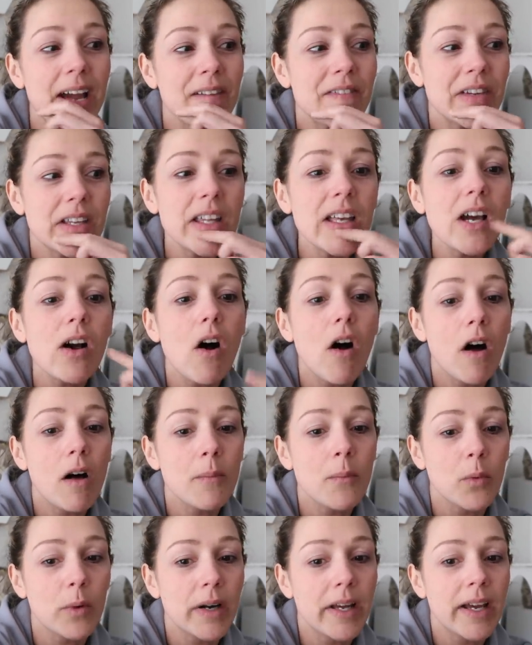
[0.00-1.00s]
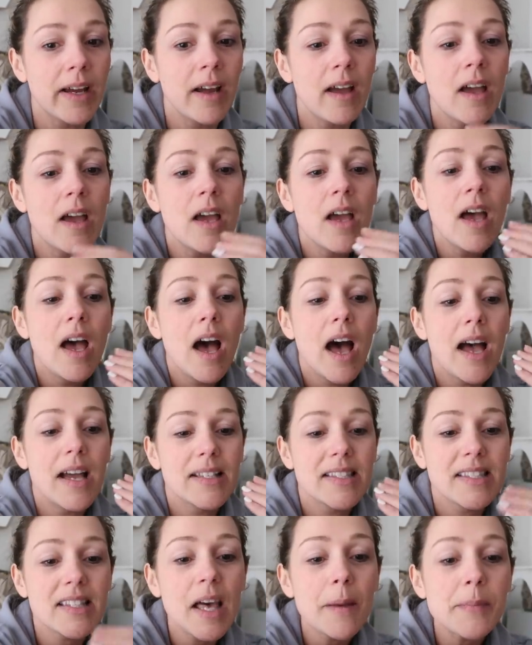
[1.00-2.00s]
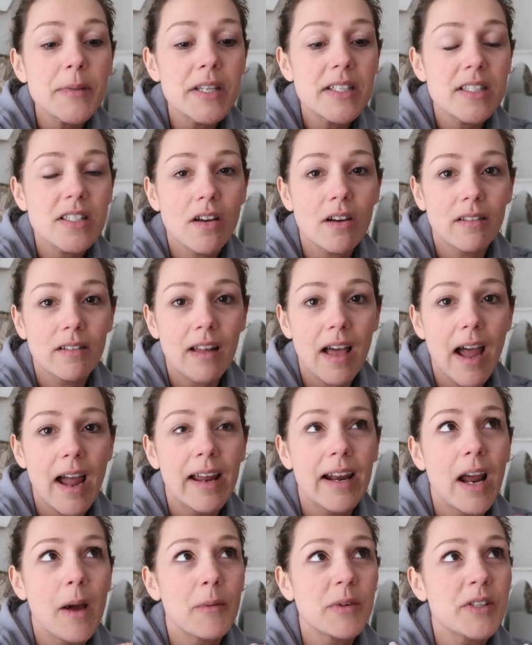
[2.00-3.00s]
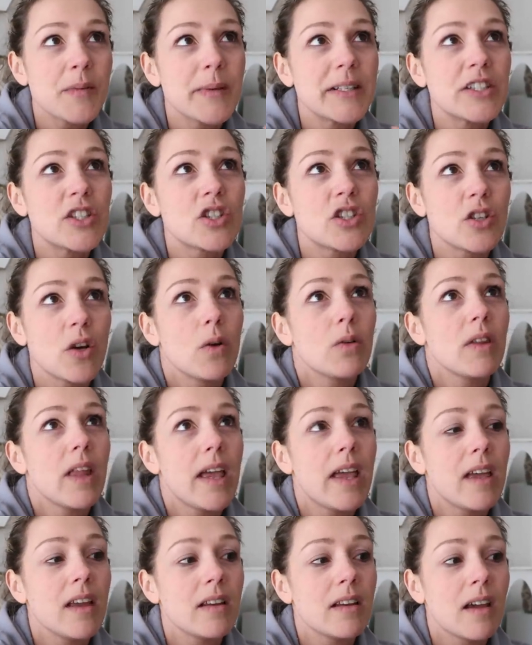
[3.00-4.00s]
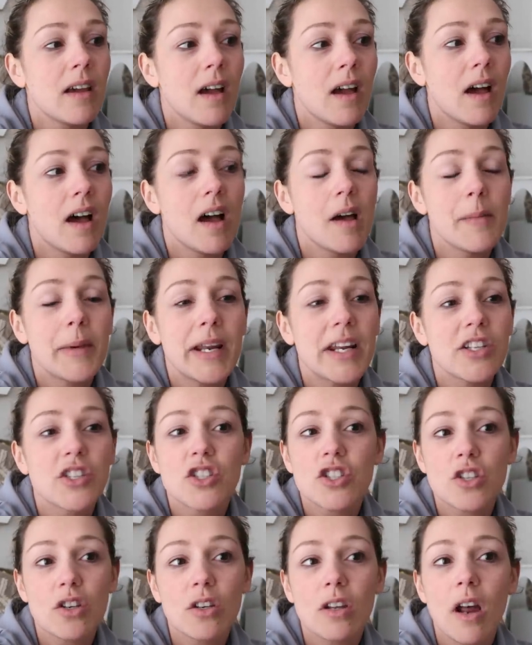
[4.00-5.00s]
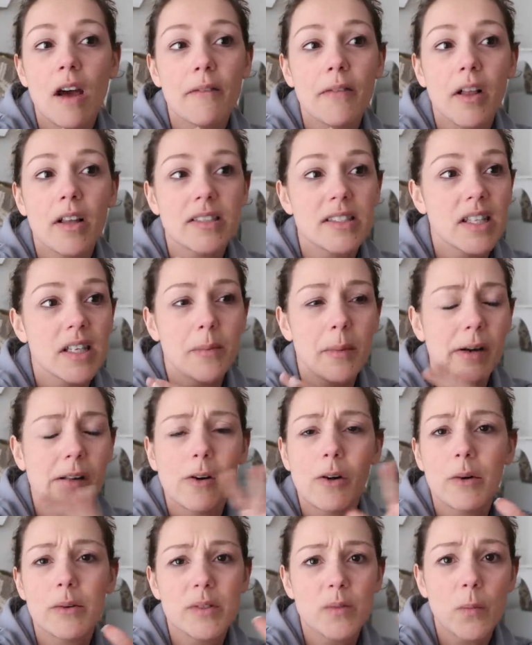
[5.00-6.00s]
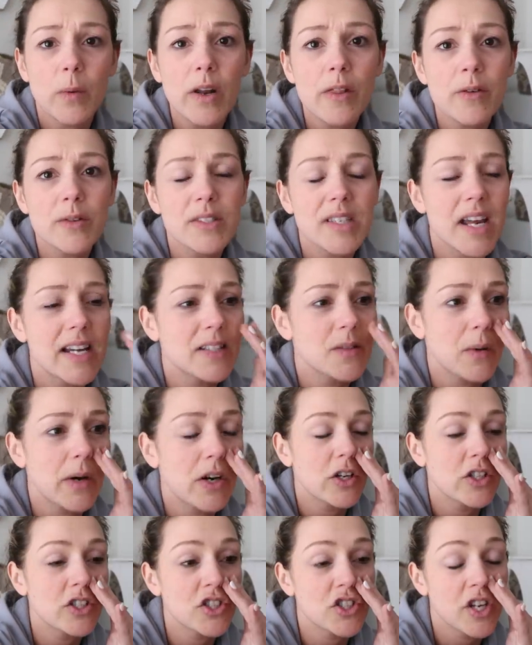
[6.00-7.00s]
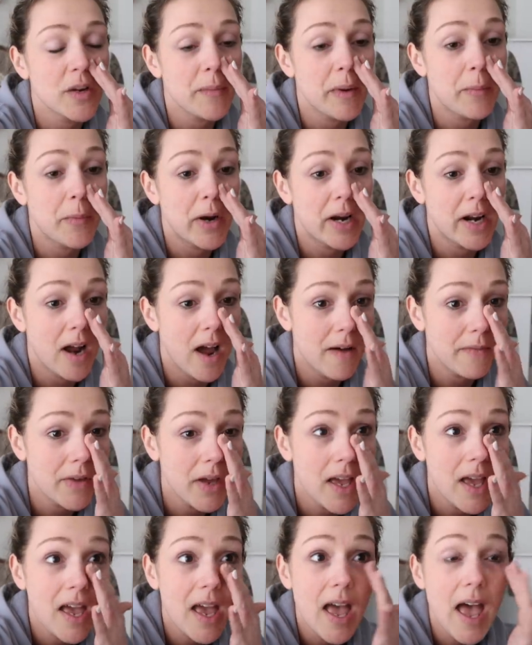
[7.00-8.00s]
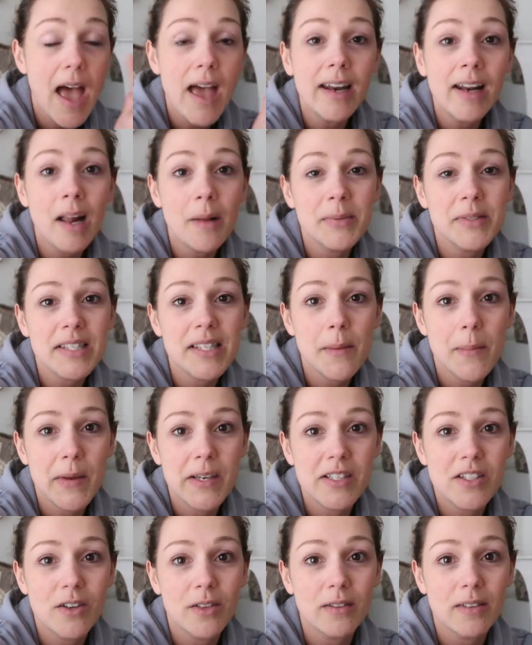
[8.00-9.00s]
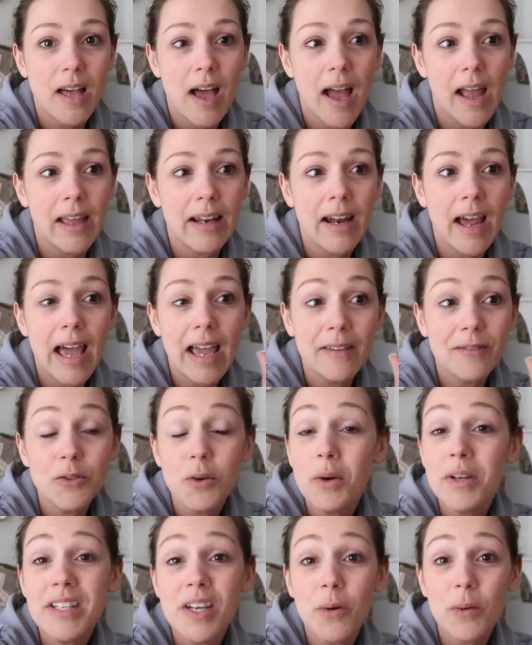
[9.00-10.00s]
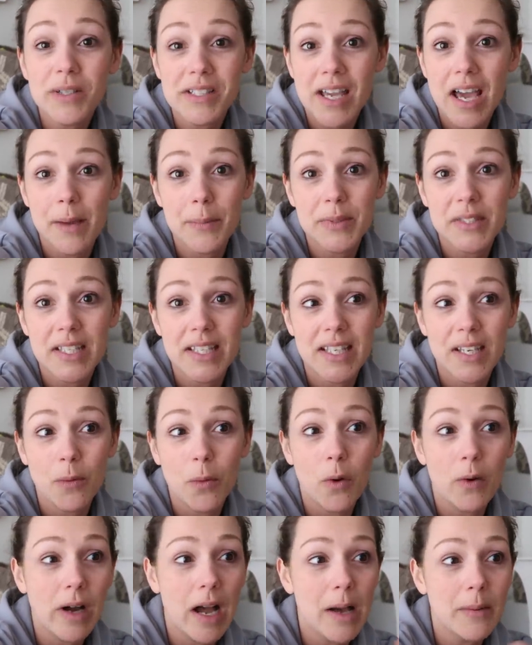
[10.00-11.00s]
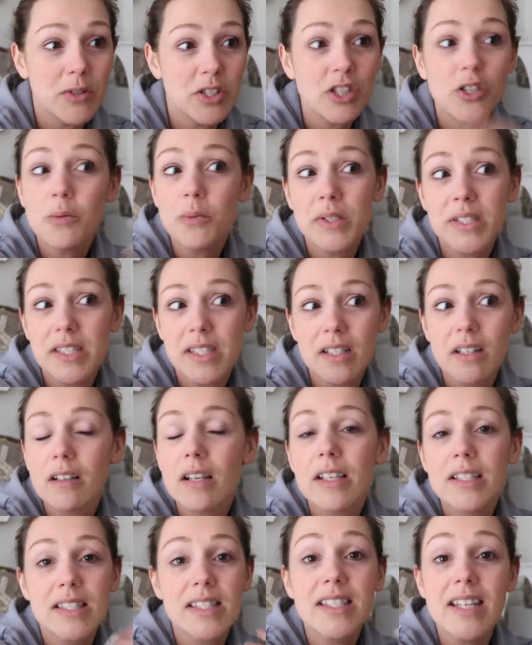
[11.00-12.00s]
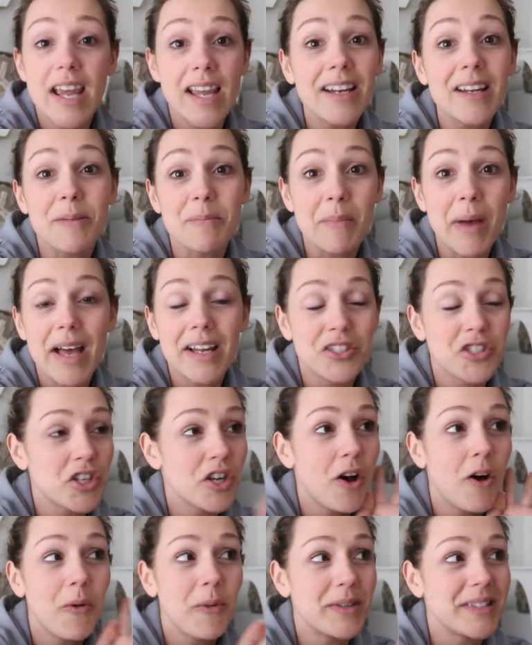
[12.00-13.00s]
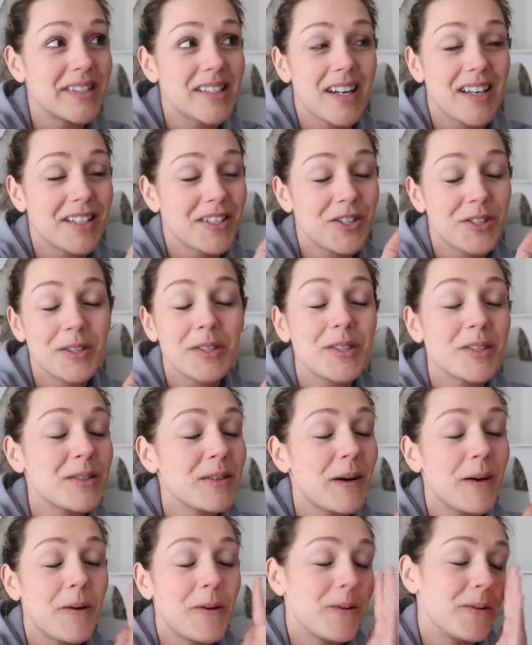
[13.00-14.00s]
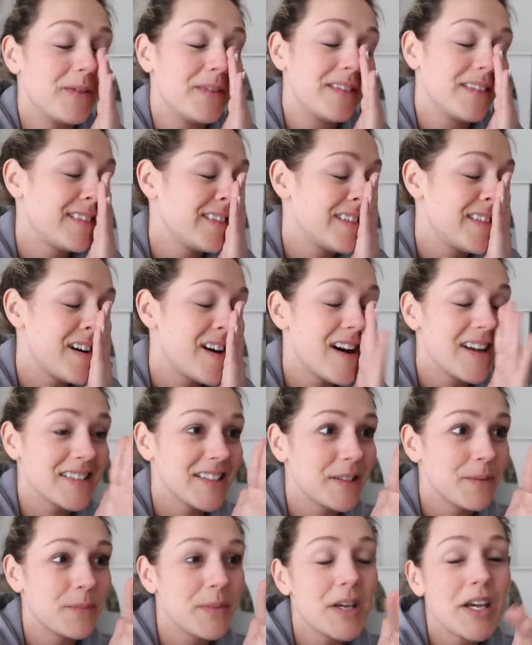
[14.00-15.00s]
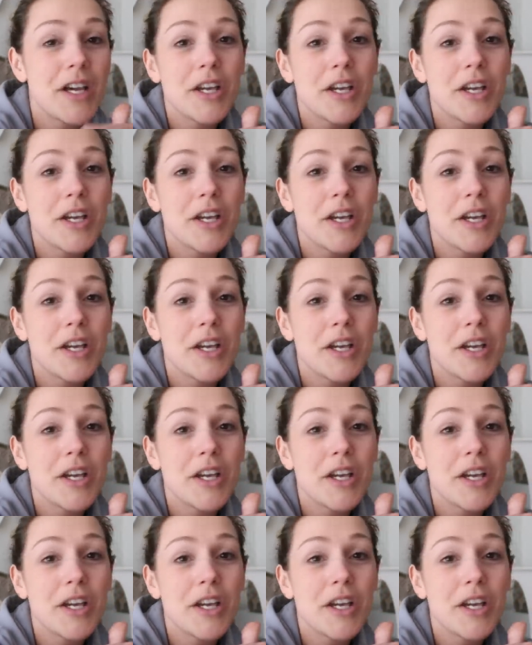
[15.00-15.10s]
I feel like all morning I slept in till nine. I went to bed so late, um, and I just could not fall asleep. I don't know. It was one of those nights couldn't shut my brain off. I ended up sleeping until nine. I have no idea what time Sydney woke up. She was stayed in bed. She always does. She's so awesome.